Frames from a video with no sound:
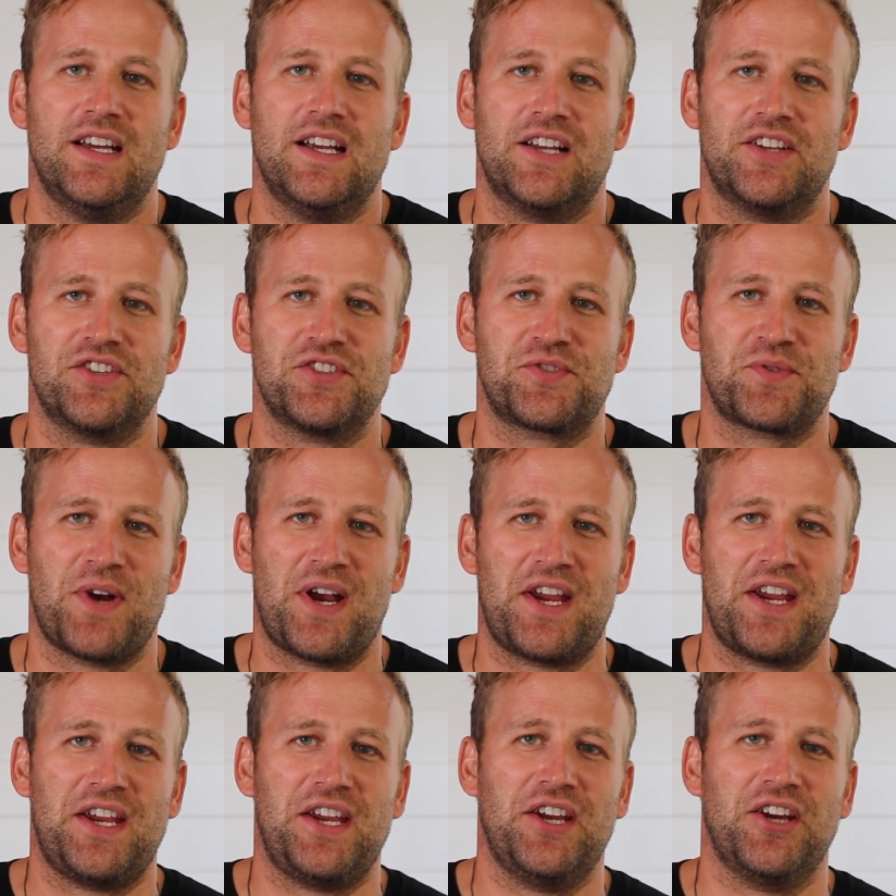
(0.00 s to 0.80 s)
Now this
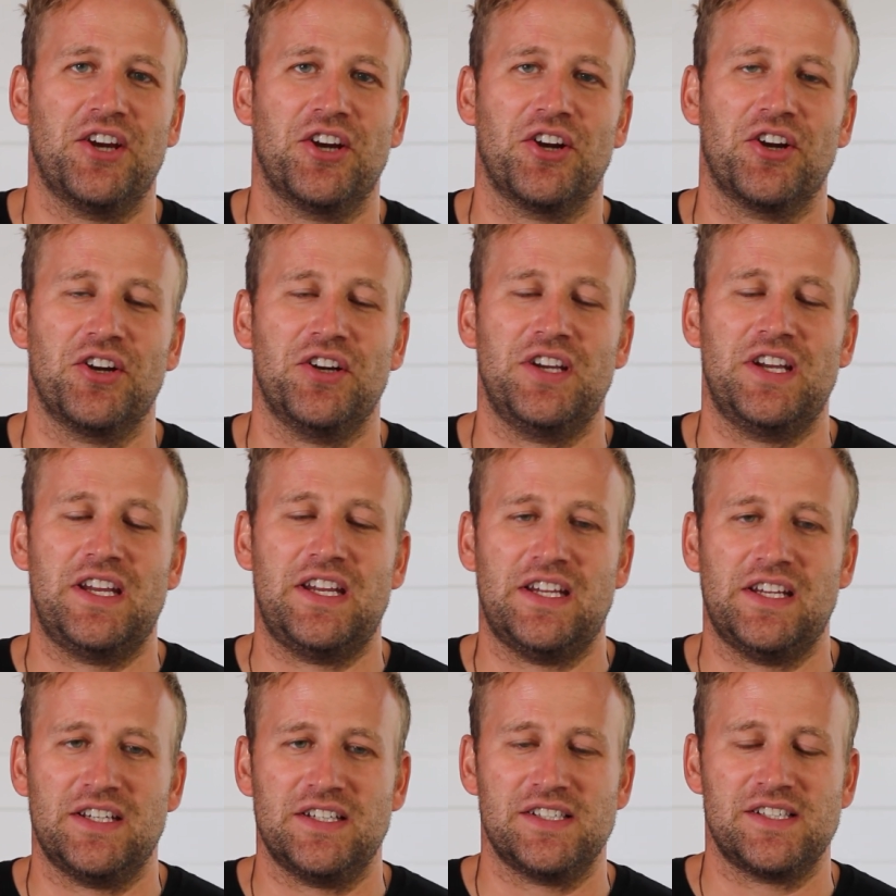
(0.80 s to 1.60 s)
right here
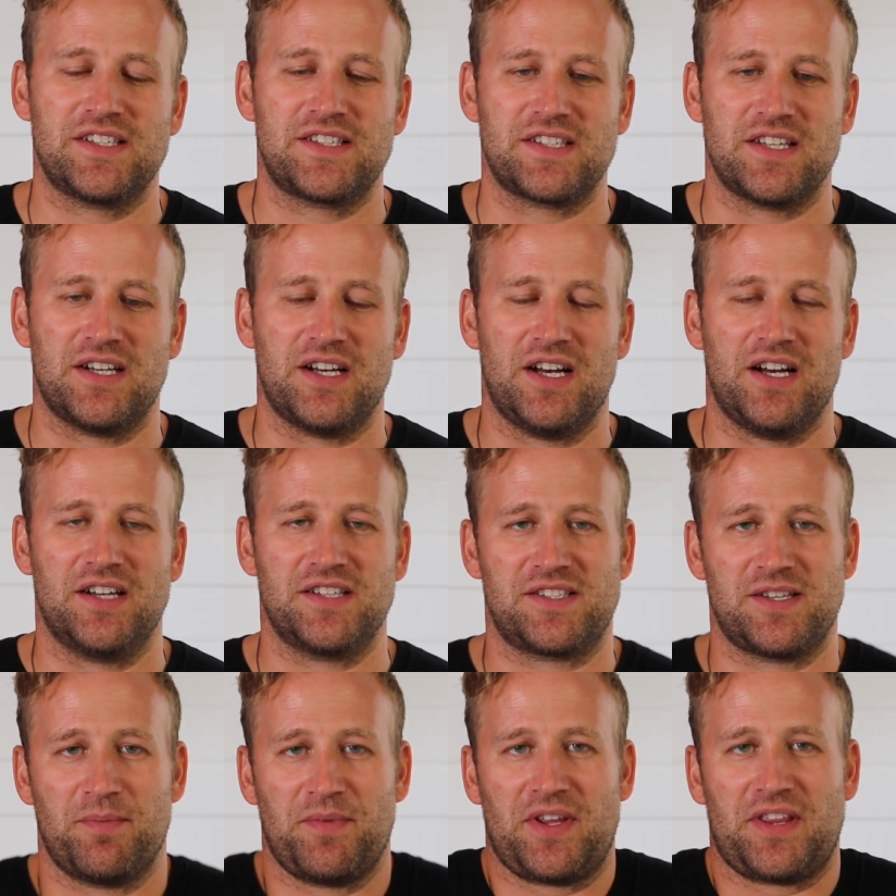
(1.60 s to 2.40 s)
is
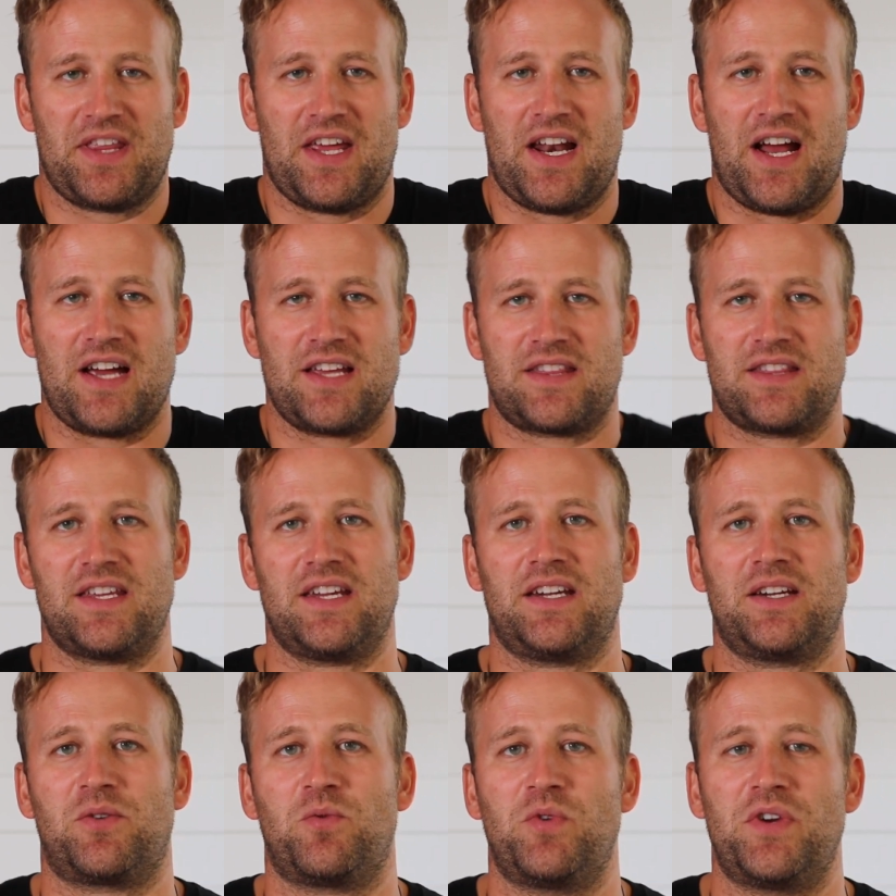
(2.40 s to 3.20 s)
something that I
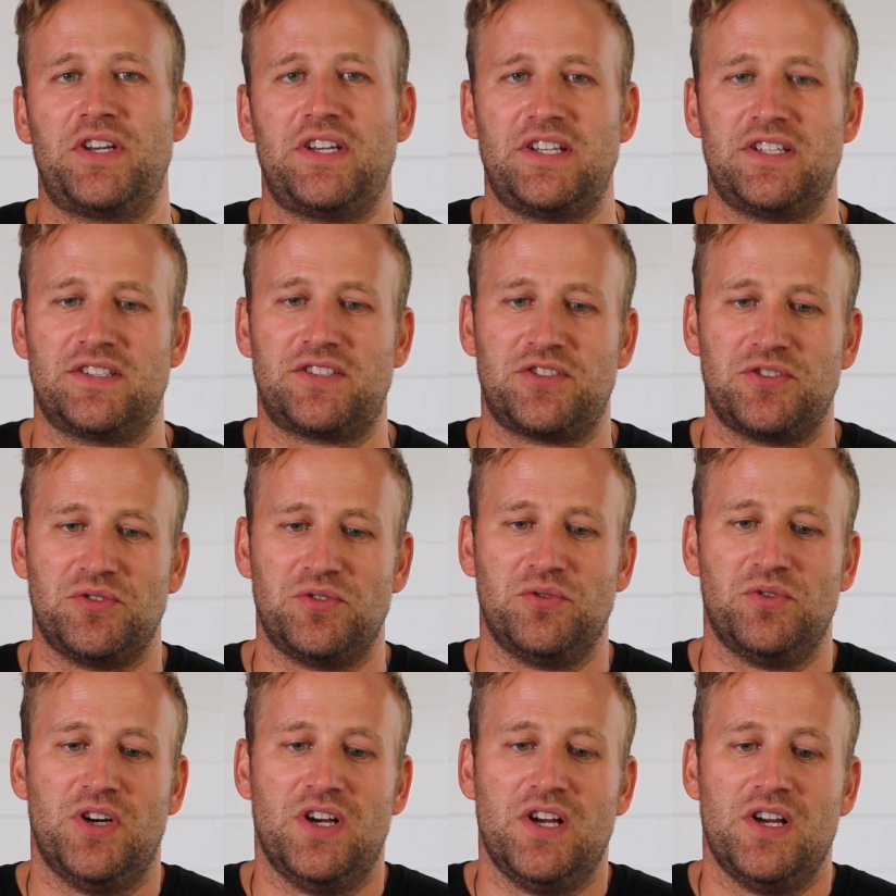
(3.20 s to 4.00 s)
think we need
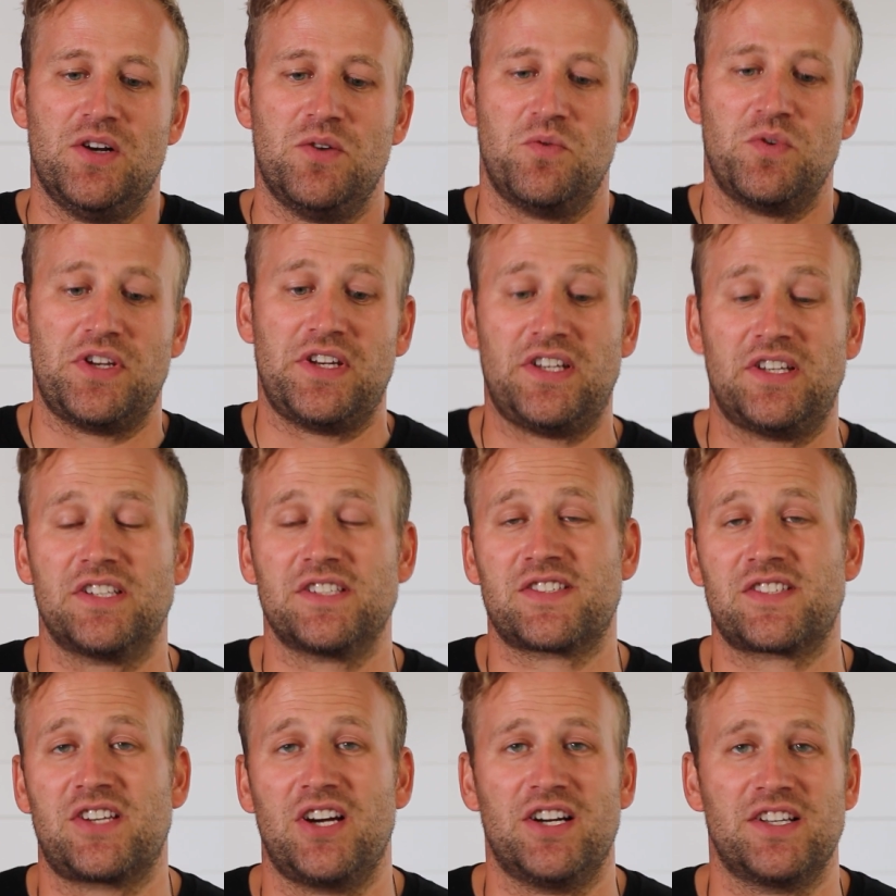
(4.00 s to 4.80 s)
to
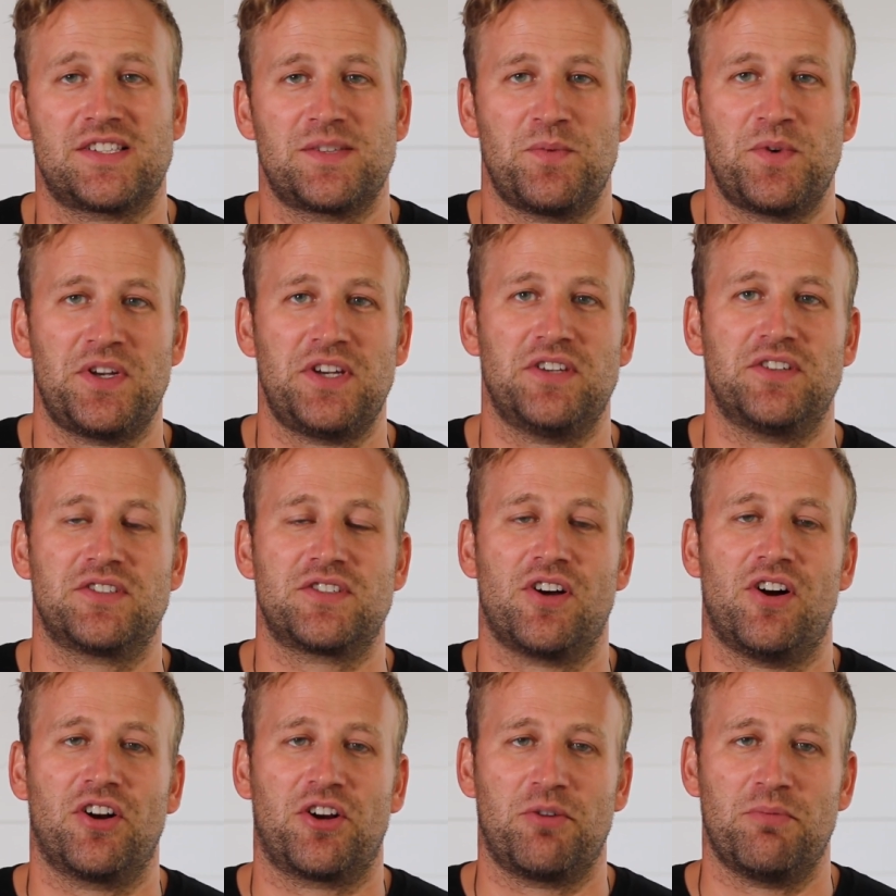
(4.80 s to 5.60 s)
discuss and we need to
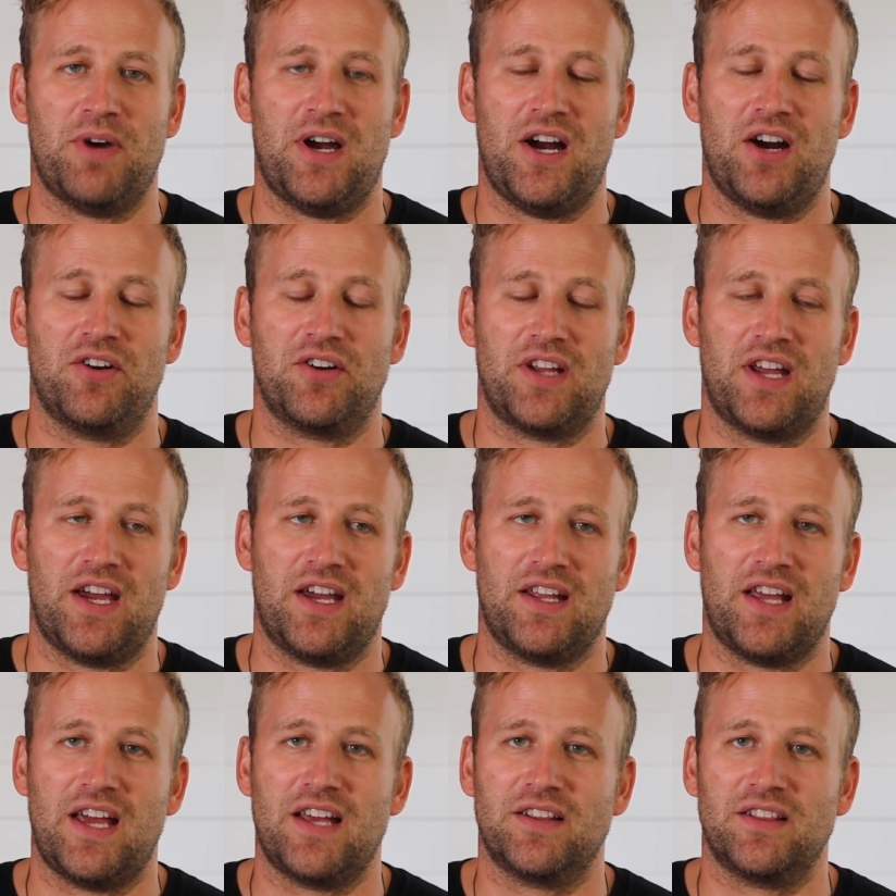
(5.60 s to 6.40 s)
talk about
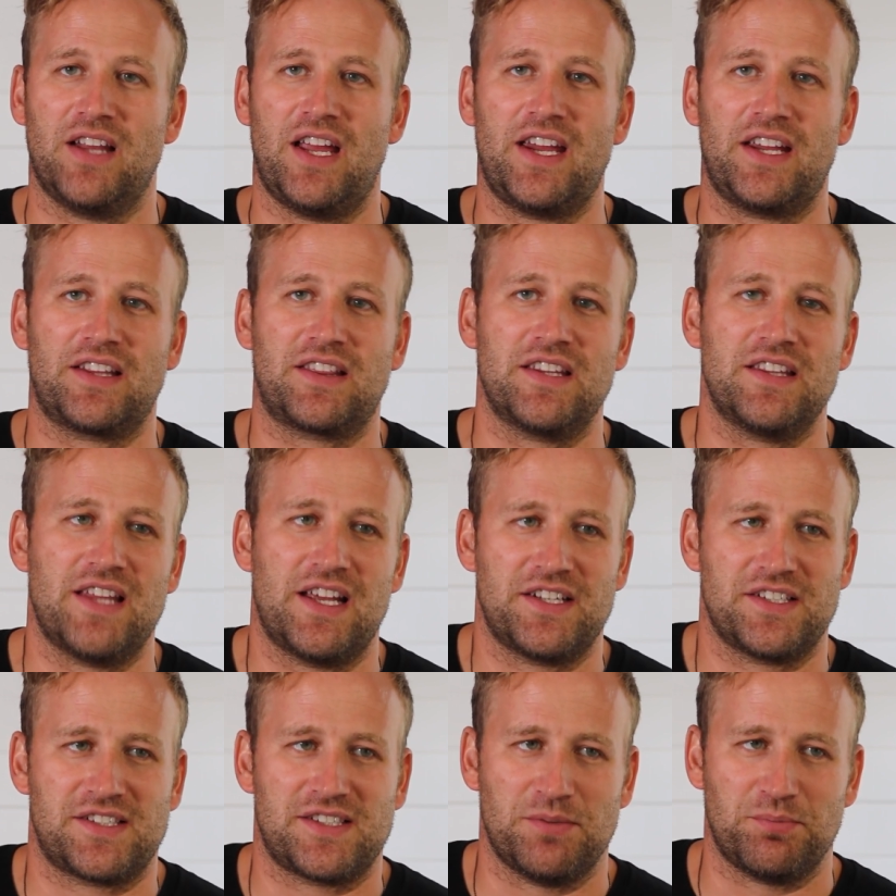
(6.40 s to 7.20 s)
at length, and
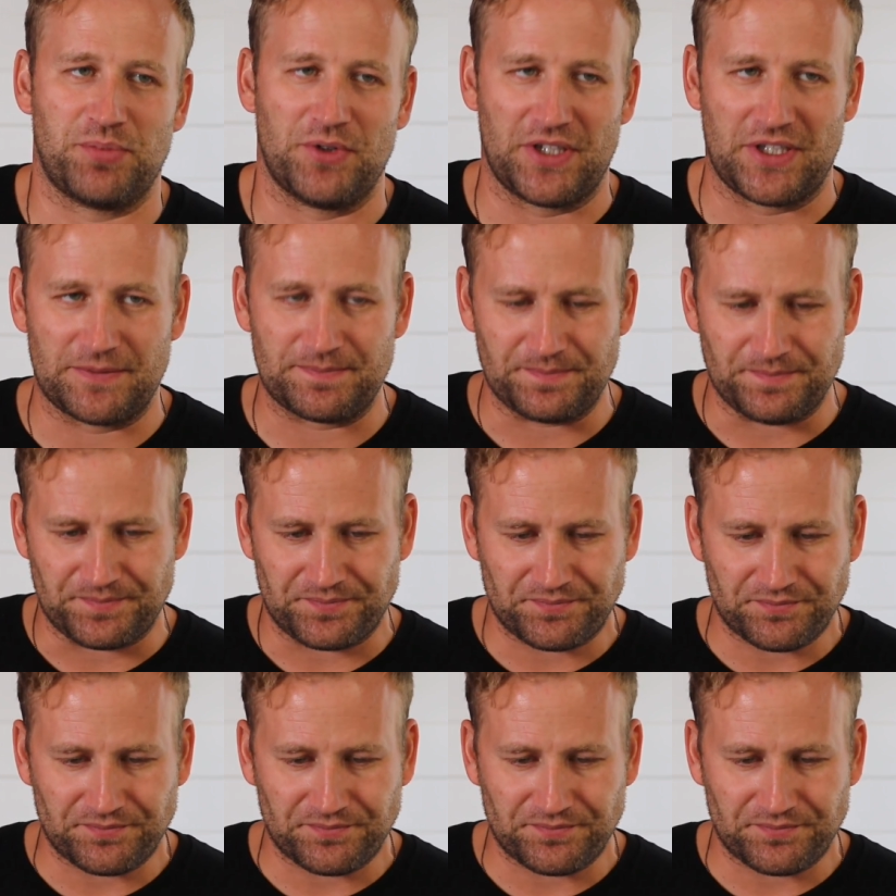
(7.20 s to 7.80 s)
that is simply